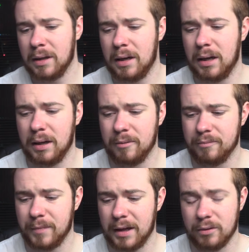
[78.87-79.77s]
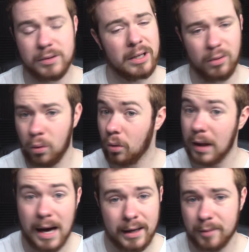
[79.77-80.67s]
I don't tell you a whole
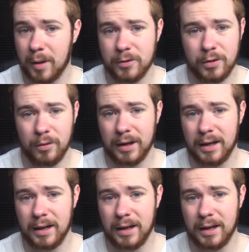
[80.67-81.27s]
lot about what's going